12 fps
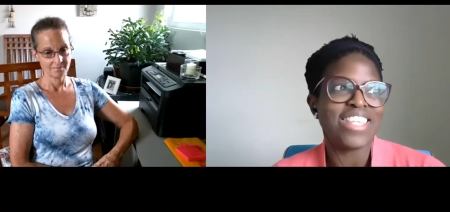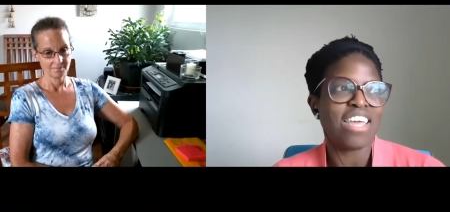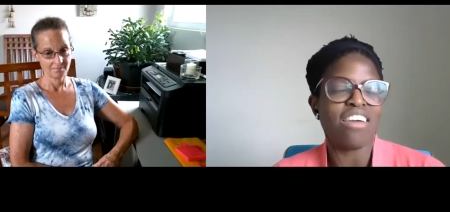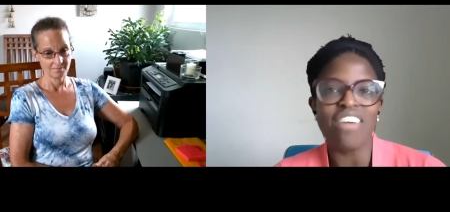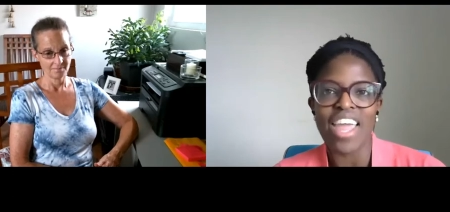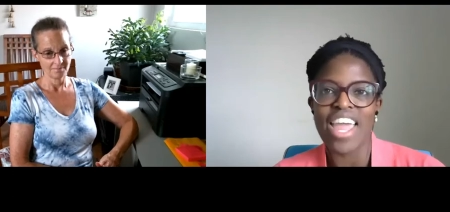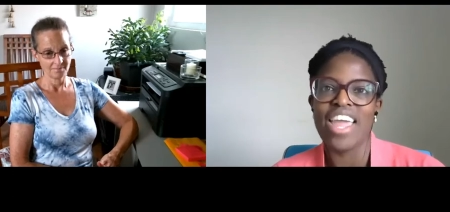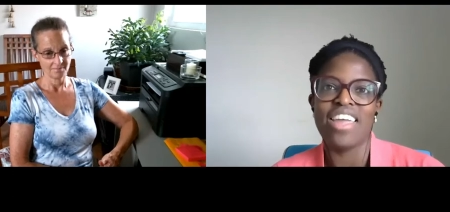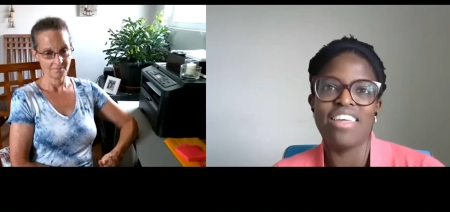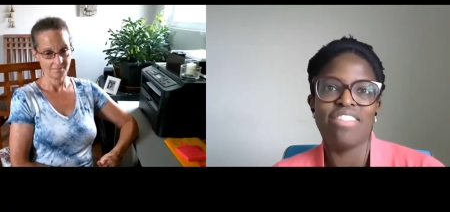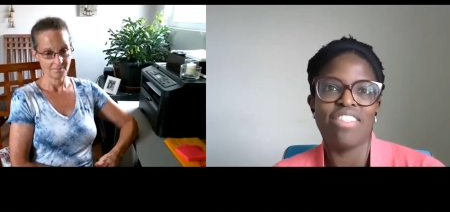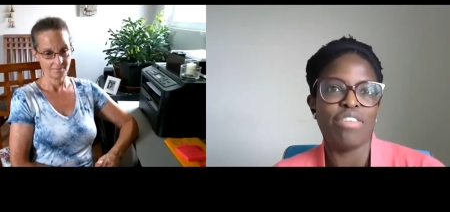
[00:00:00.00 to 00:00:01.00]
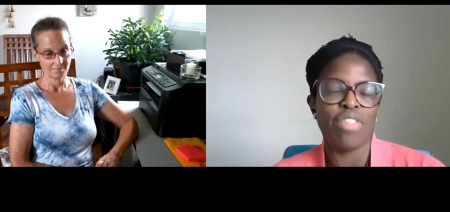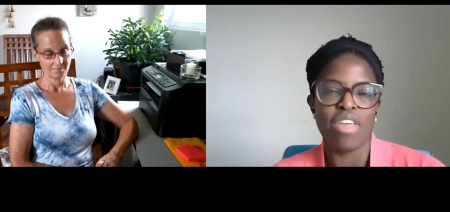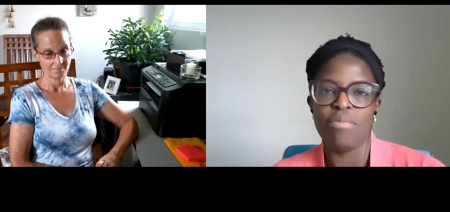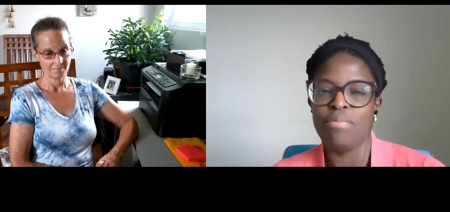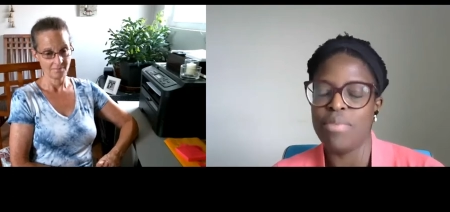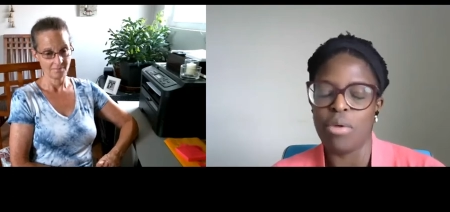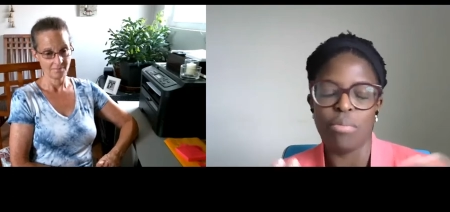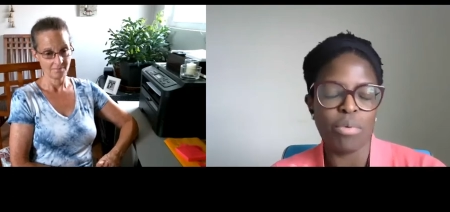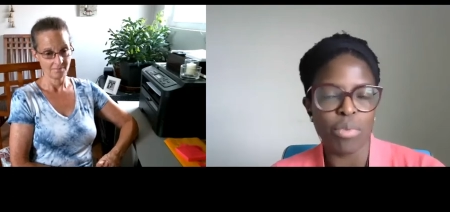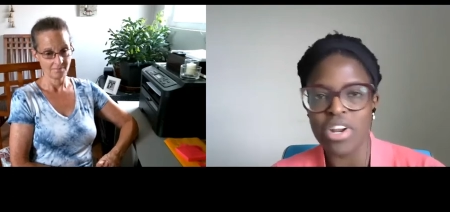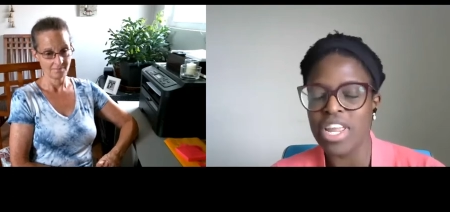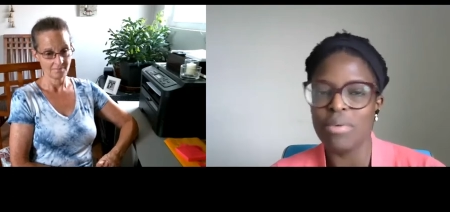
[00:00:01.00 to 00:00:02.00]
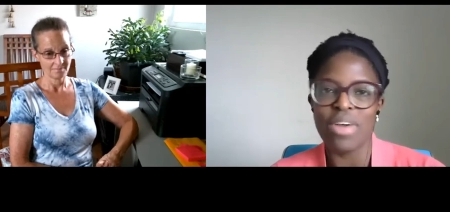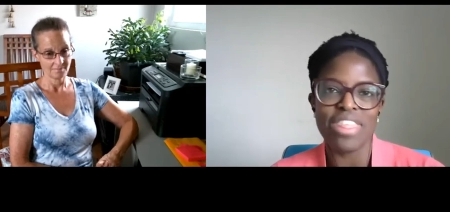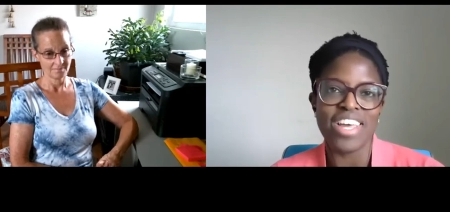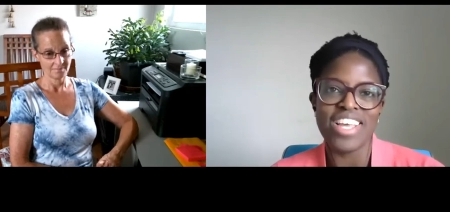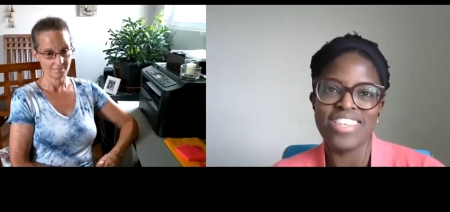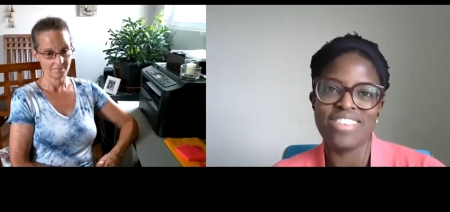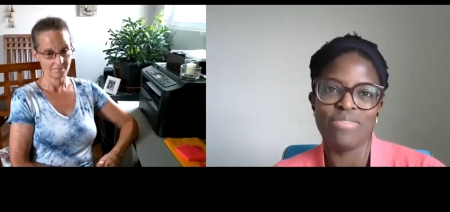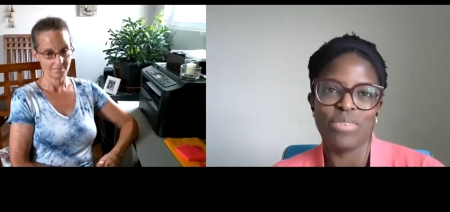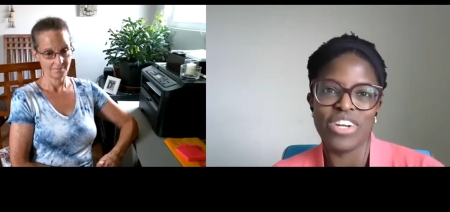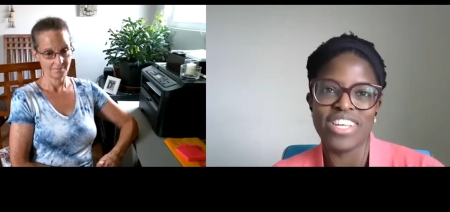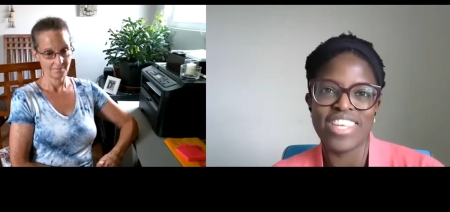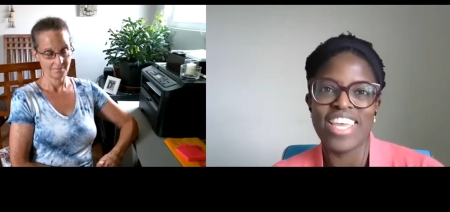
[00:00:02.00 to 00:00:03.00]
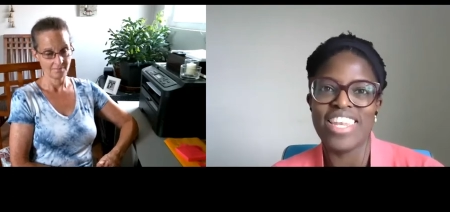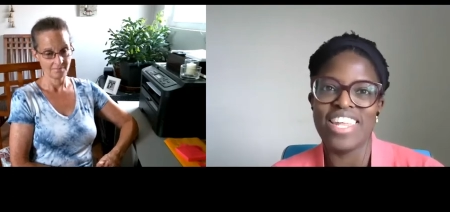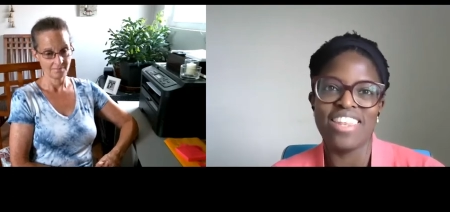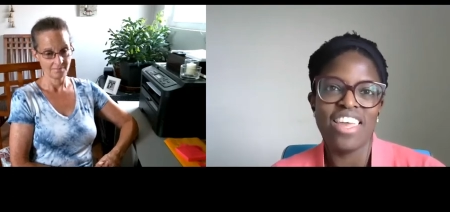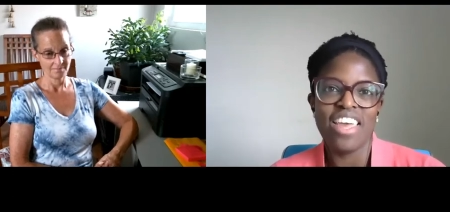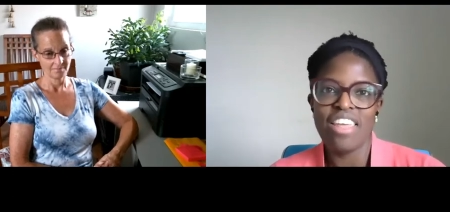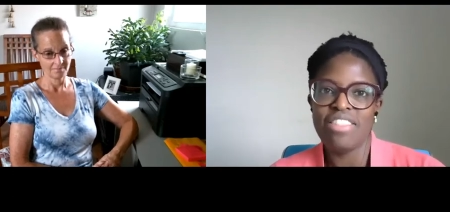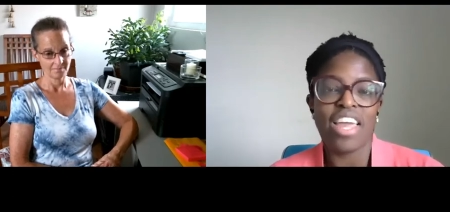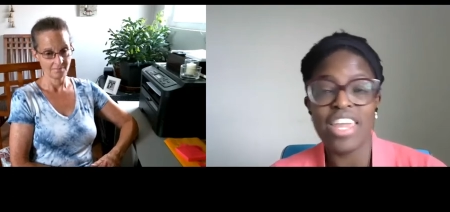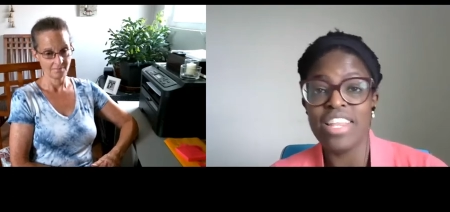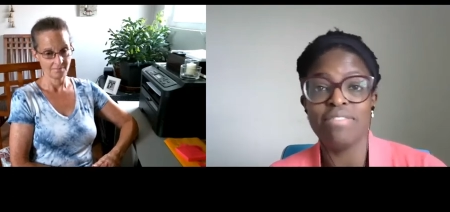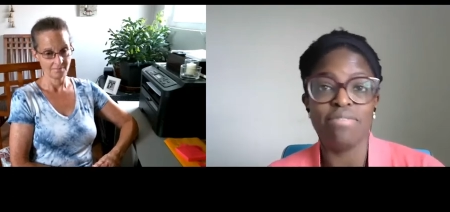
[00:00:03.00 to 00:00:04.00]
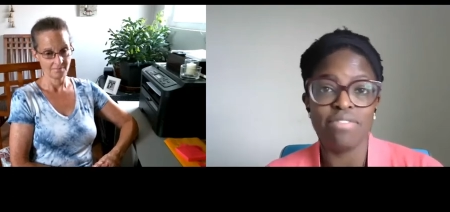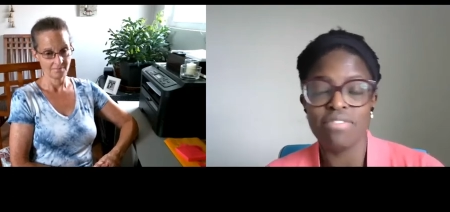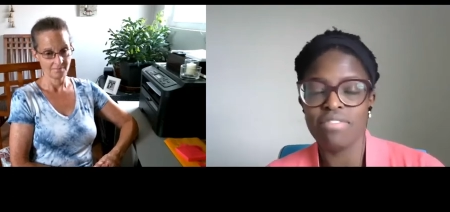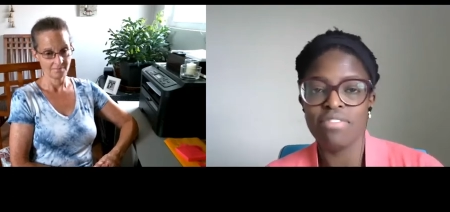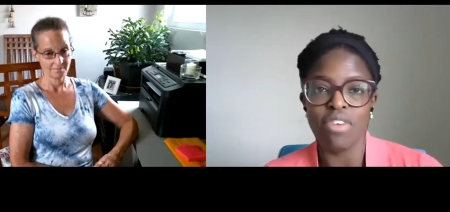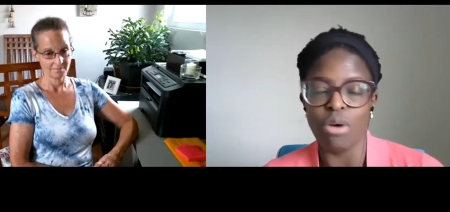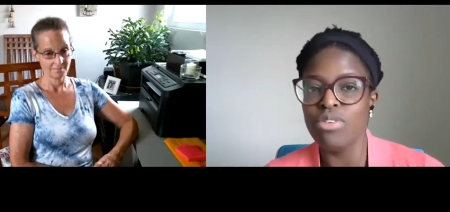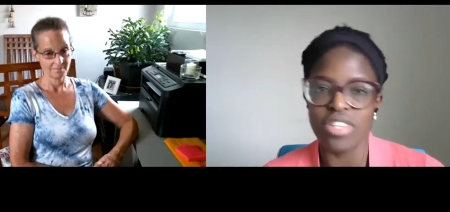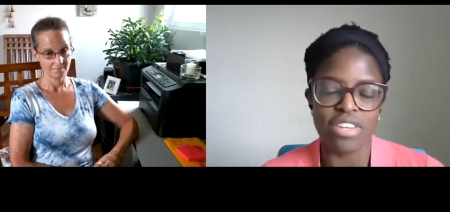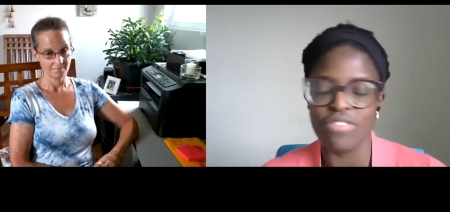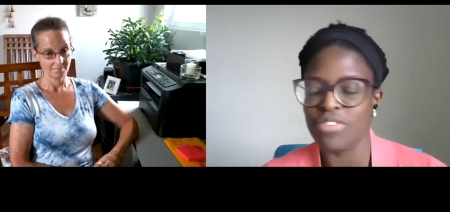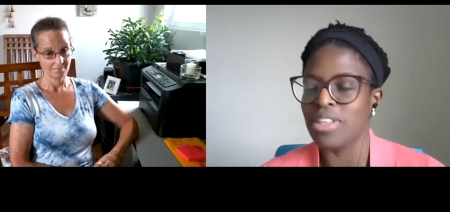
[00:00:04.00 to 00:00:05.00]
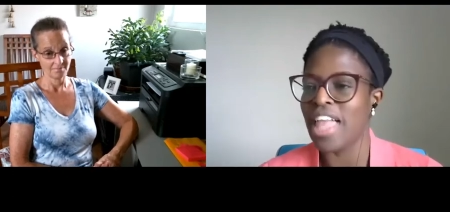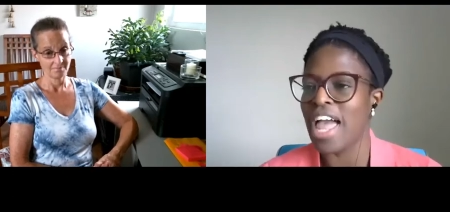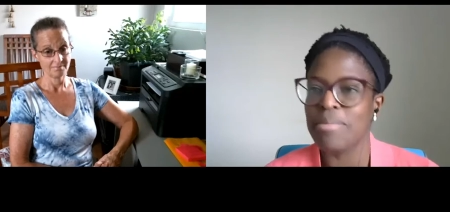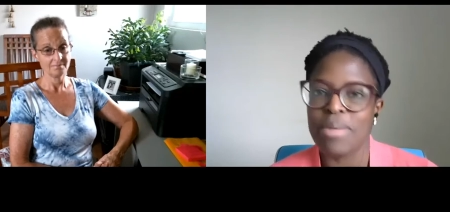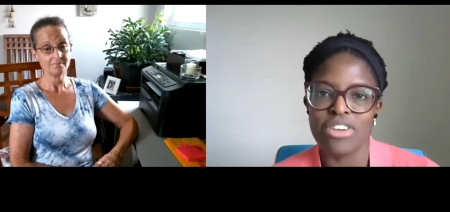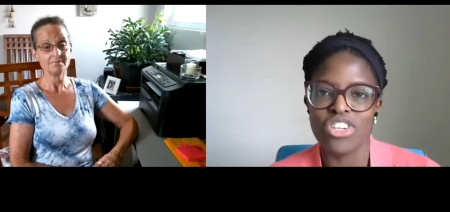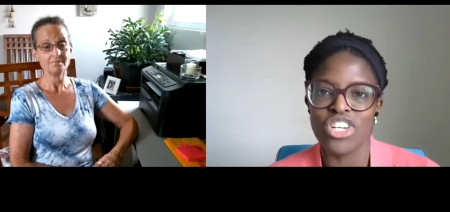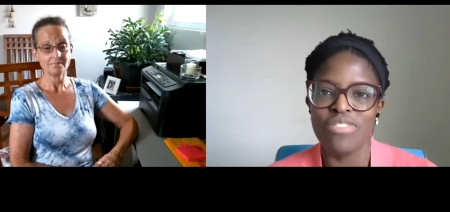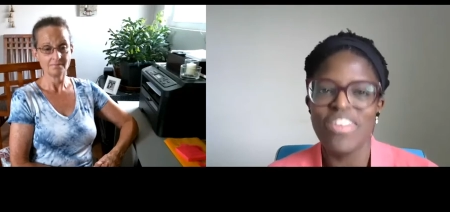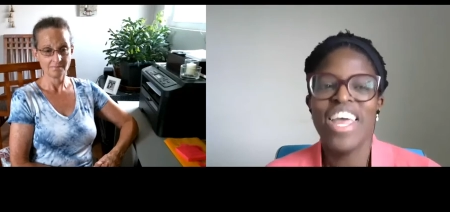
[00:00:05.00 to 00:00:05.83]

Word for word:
Speaker 1: it's like, okay, they, they you know, been working with us, we're excited. They kind of ghosted for lack of a better term.